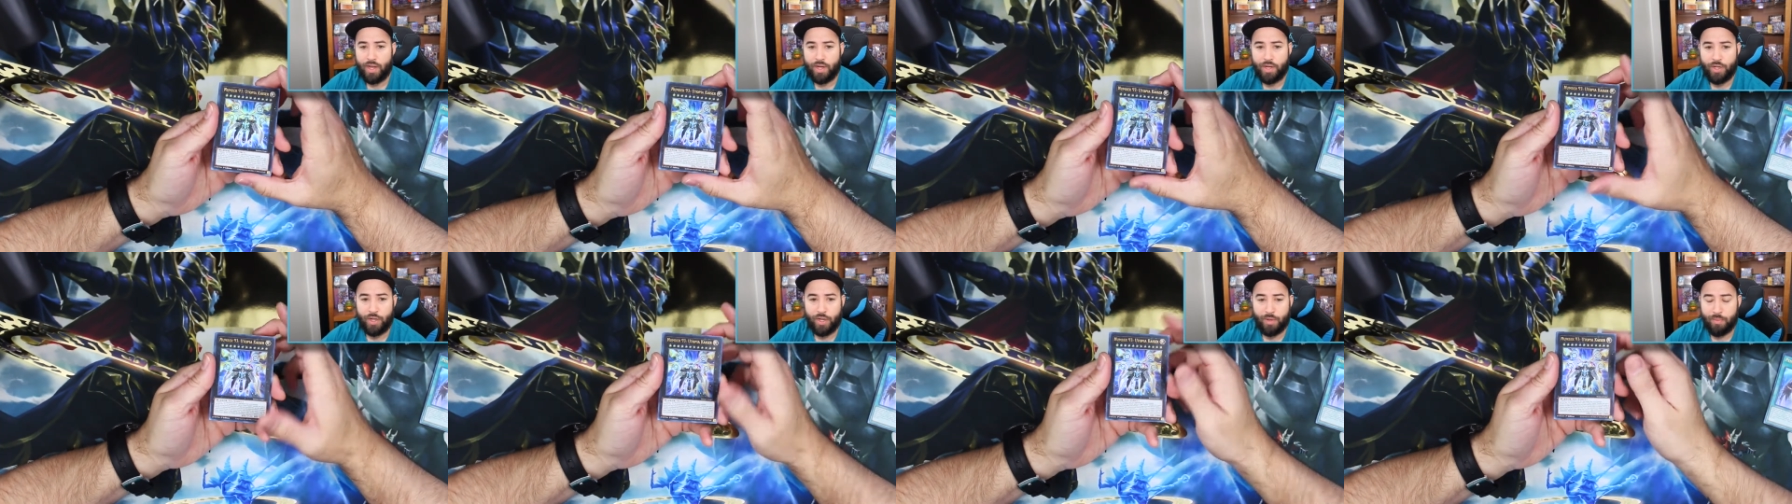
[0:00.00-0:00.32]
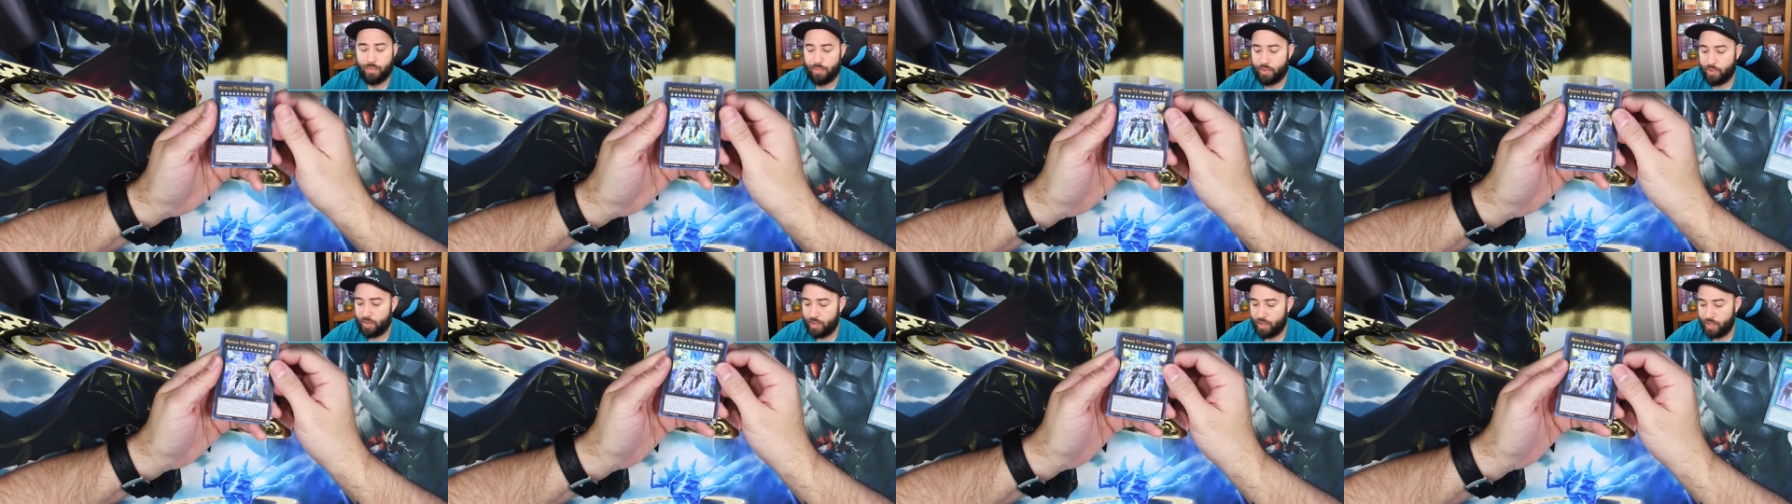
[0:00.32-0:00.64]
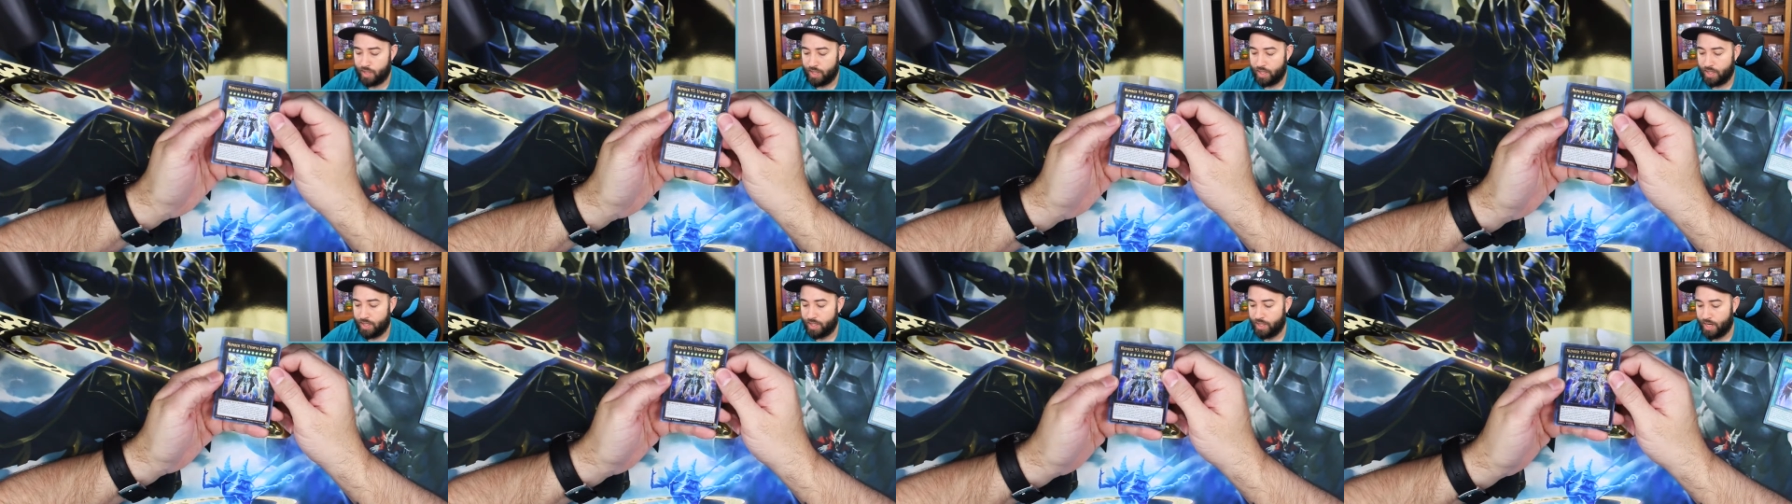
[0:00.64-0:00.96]
number
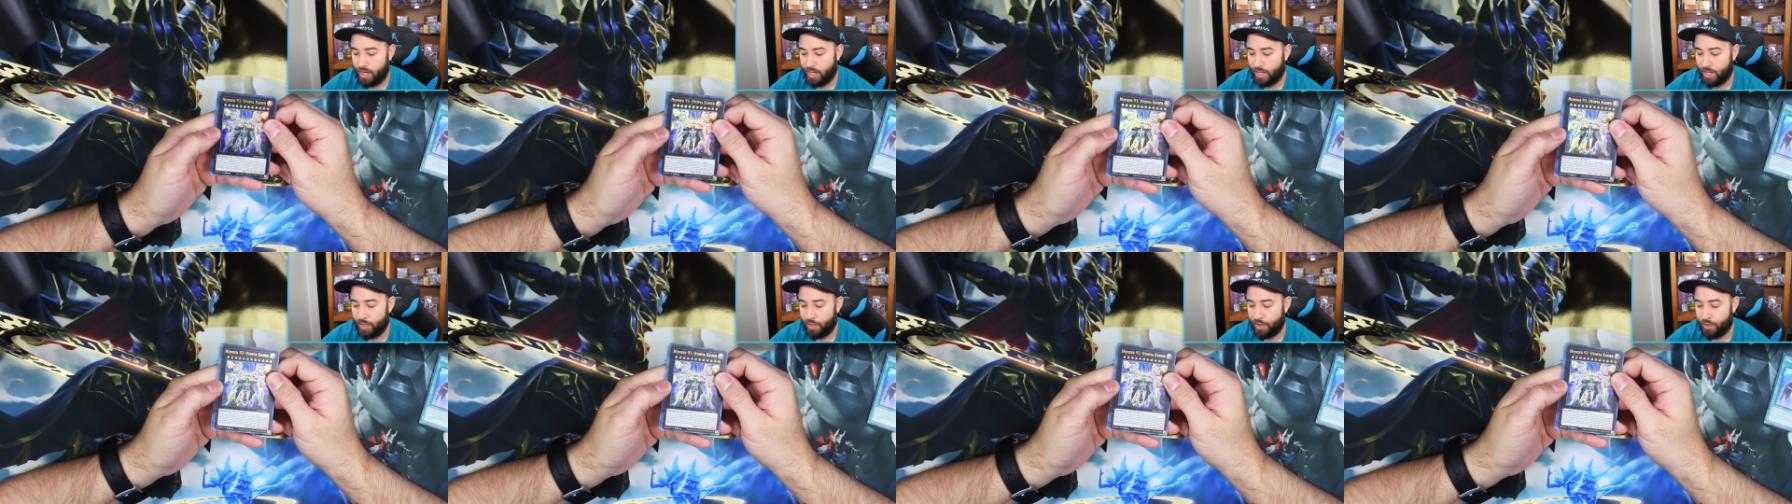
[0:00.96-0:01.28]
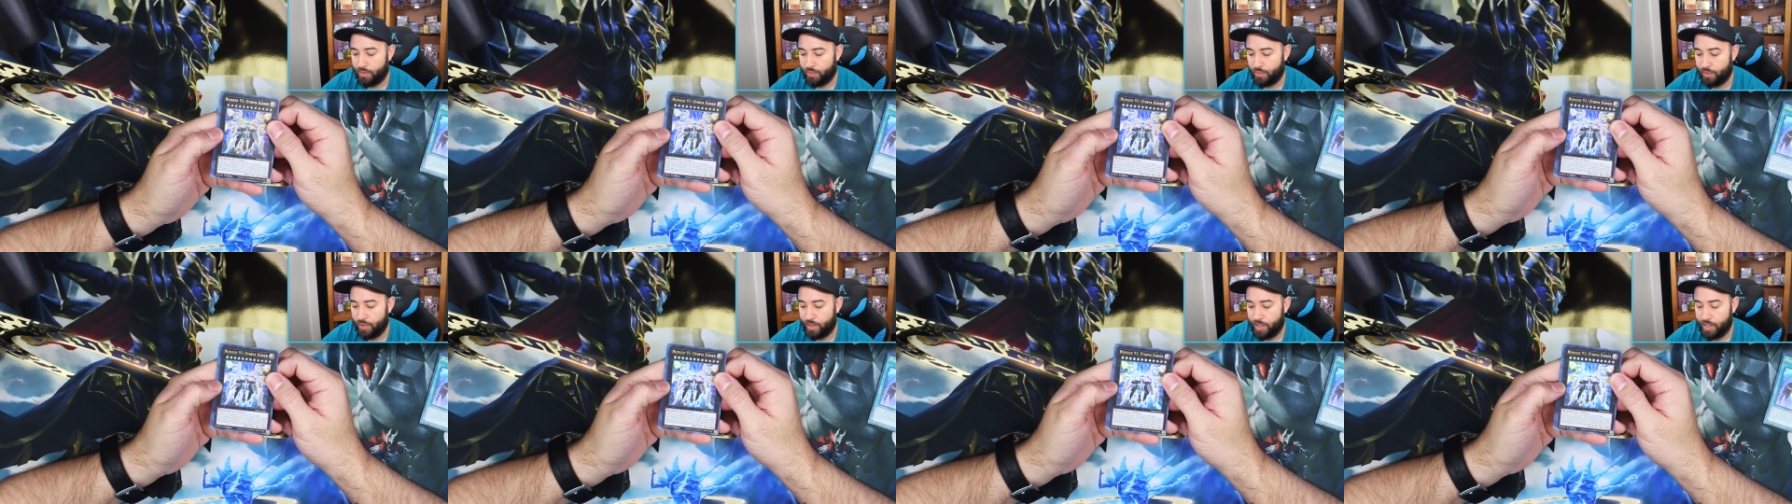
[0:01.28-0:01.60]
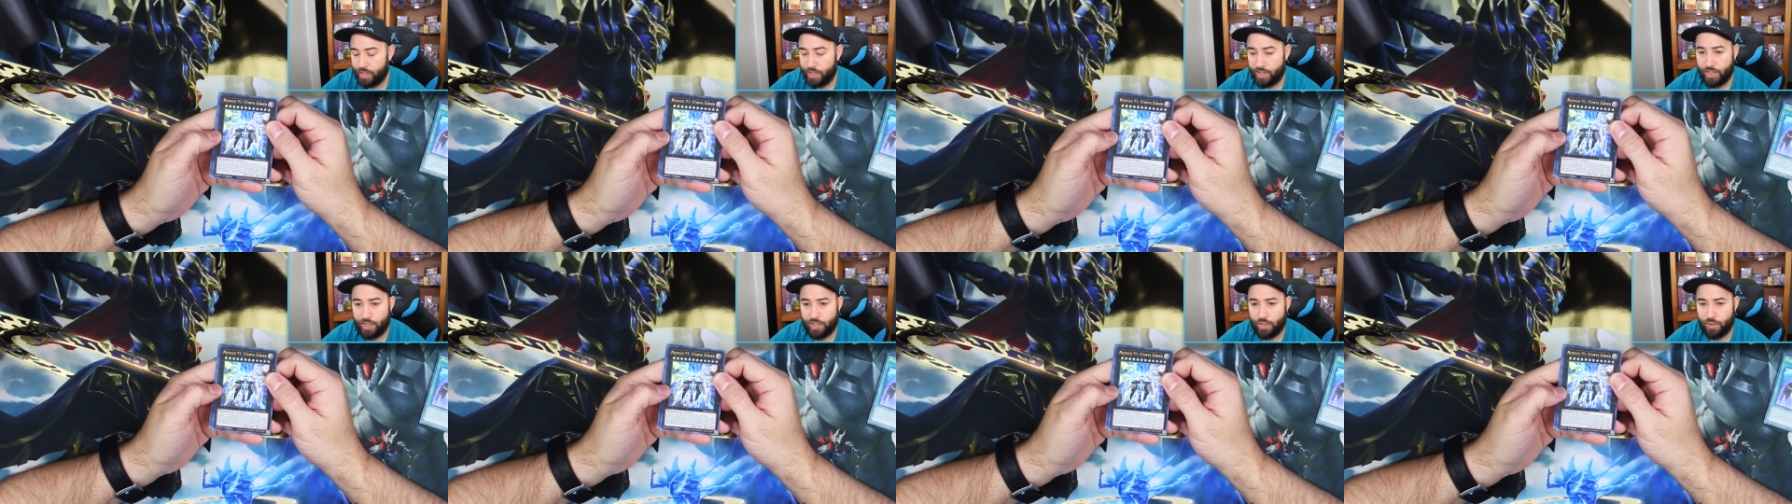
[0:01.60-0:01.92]

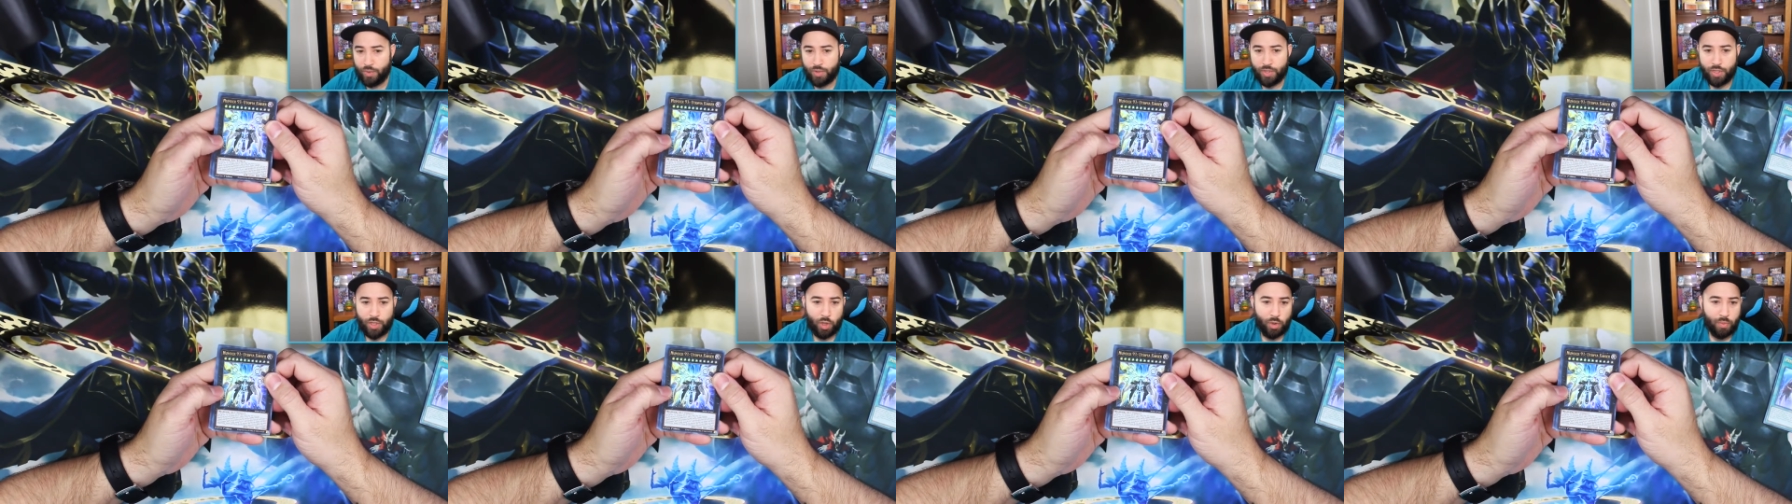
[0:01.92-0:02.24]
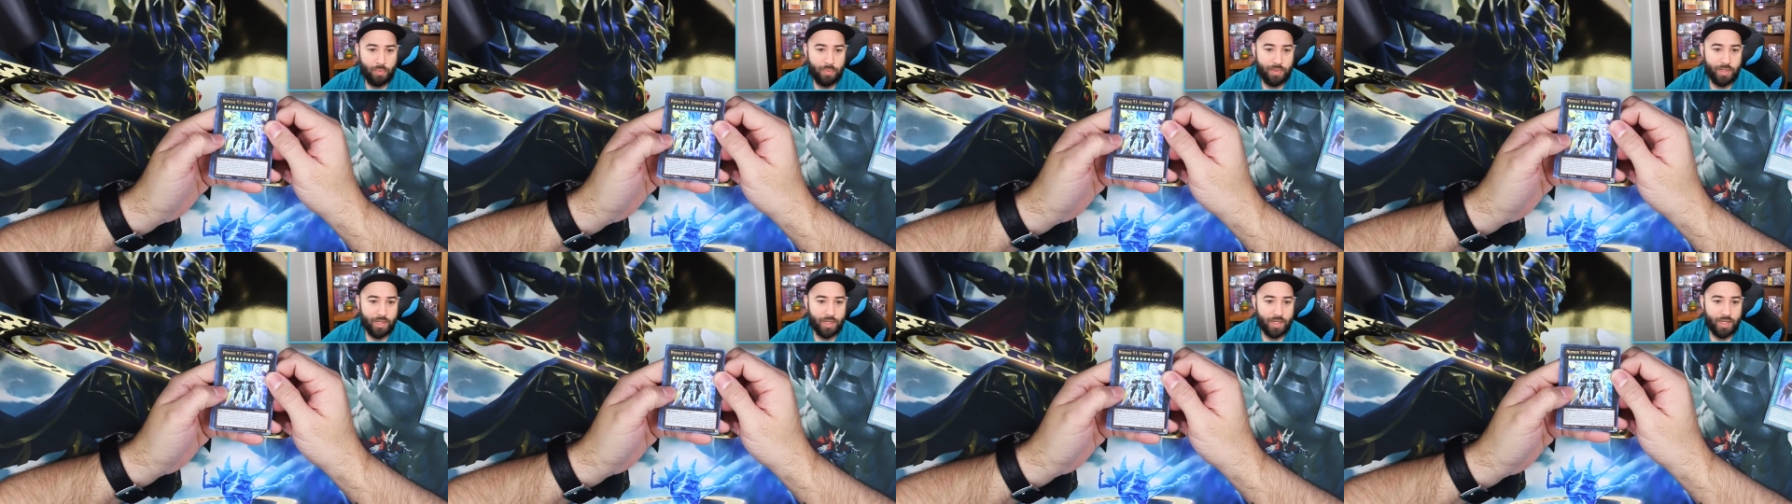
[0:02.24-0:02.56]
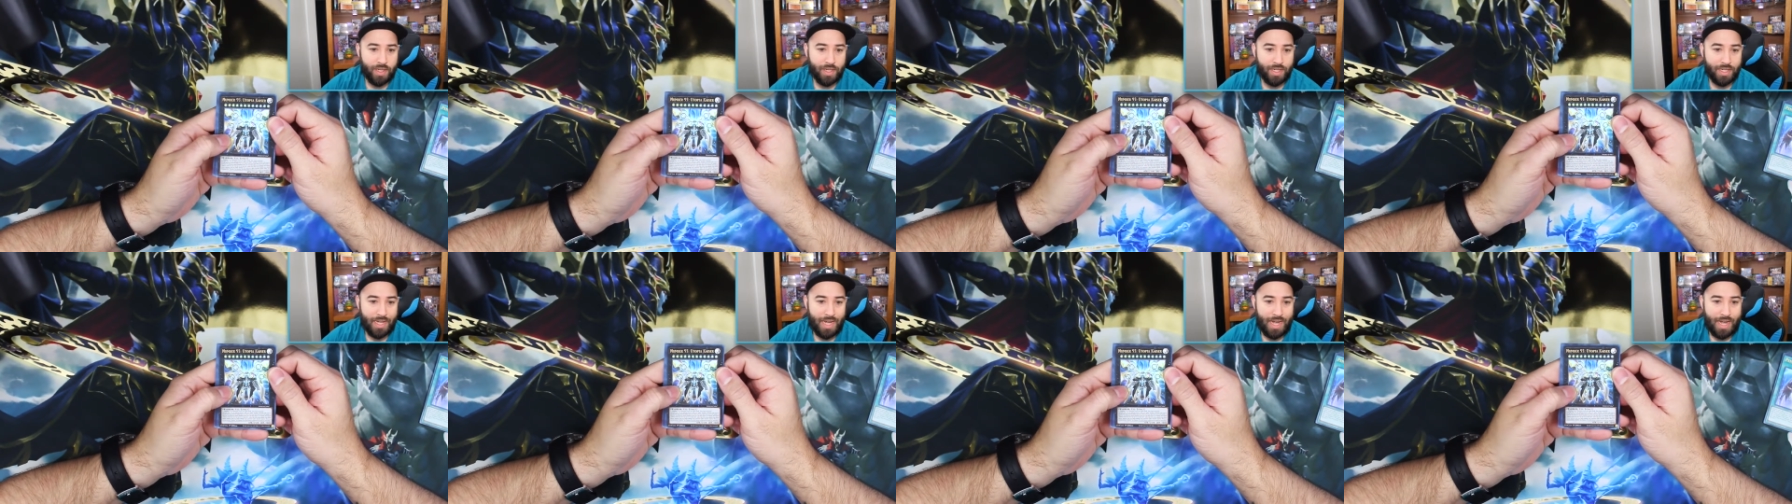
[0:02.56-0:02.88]
93, Utopia
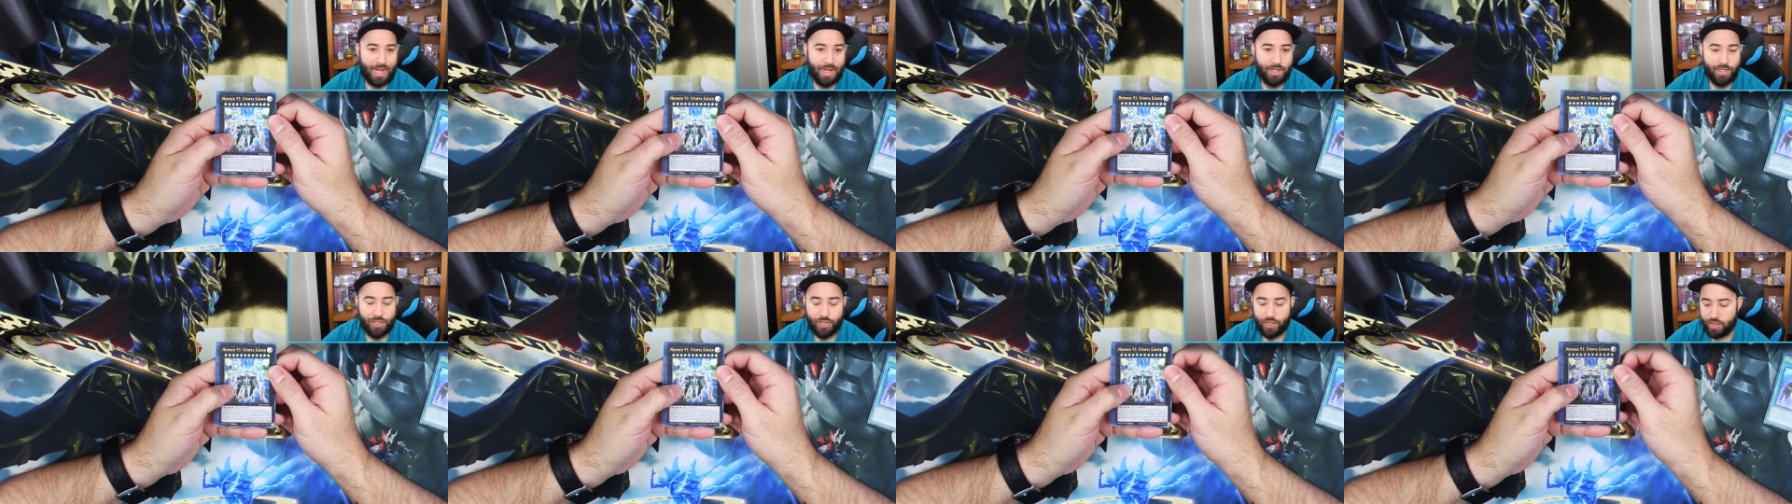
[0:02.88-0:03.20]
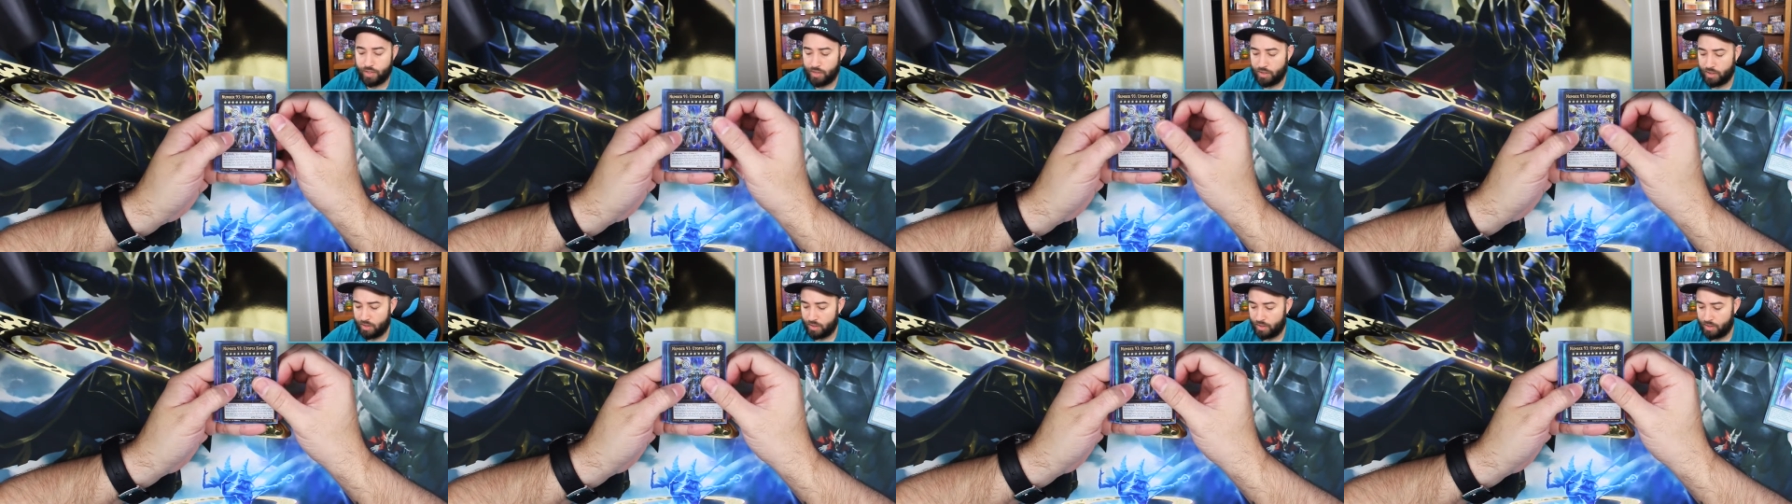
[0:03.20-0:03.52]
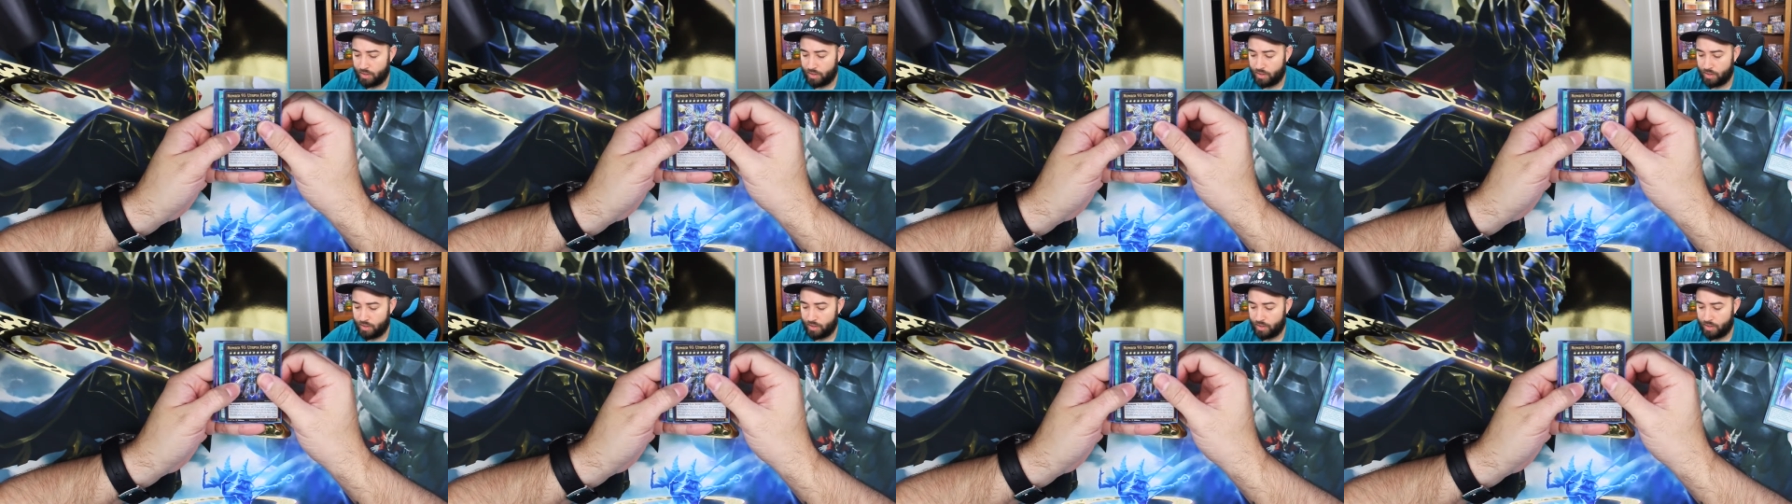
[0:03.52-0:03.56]
Kaiser,